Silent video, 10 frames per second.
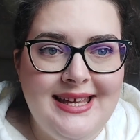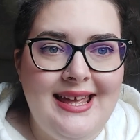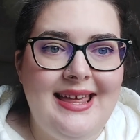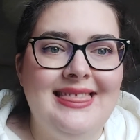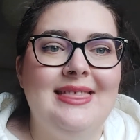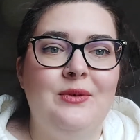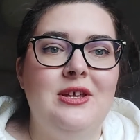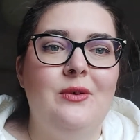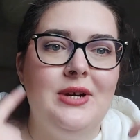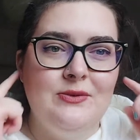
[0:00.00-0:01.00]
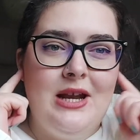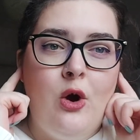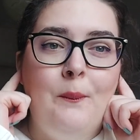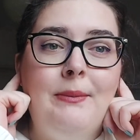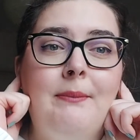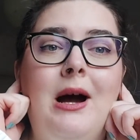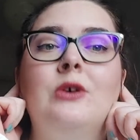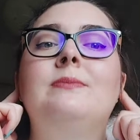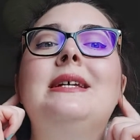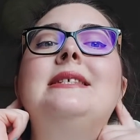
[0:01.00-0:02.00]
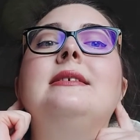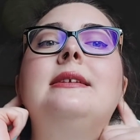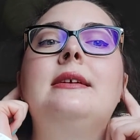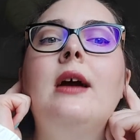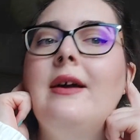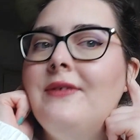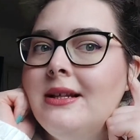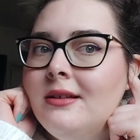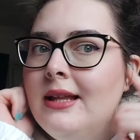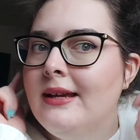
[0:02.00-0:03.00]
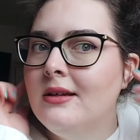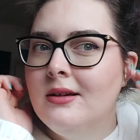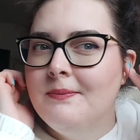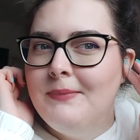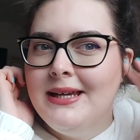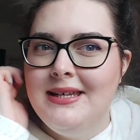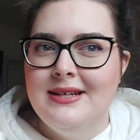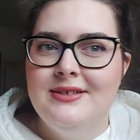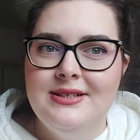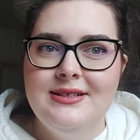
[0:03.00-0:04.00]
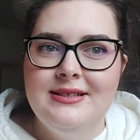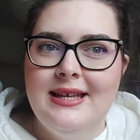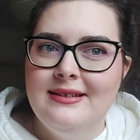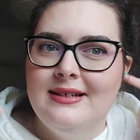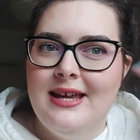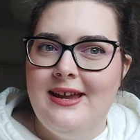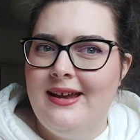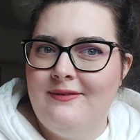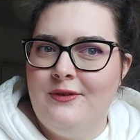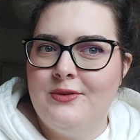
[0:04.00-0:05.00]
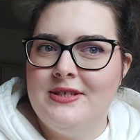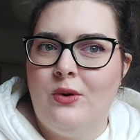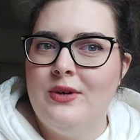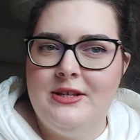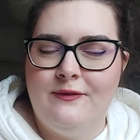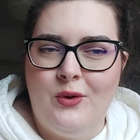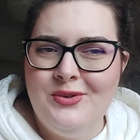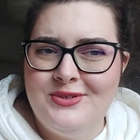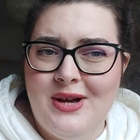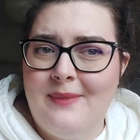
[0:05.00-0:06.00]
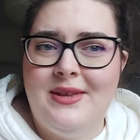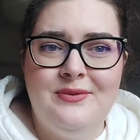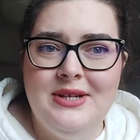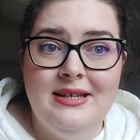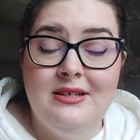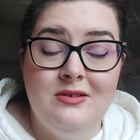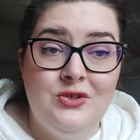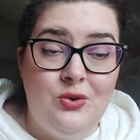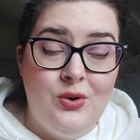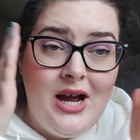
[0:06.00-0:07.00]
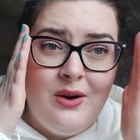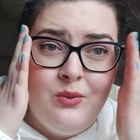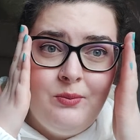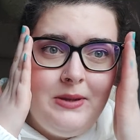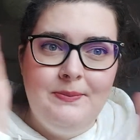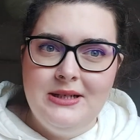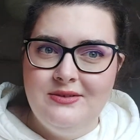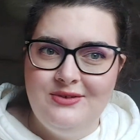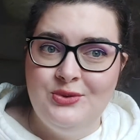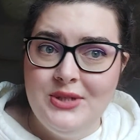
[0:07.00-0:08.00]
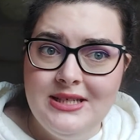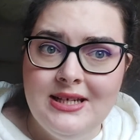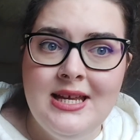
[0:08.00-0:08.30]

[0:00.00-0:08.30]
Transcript: And you know, because when I open my mouth, basically I feel like my ears, like the headphones always fall, so I'm not really sure how people do it.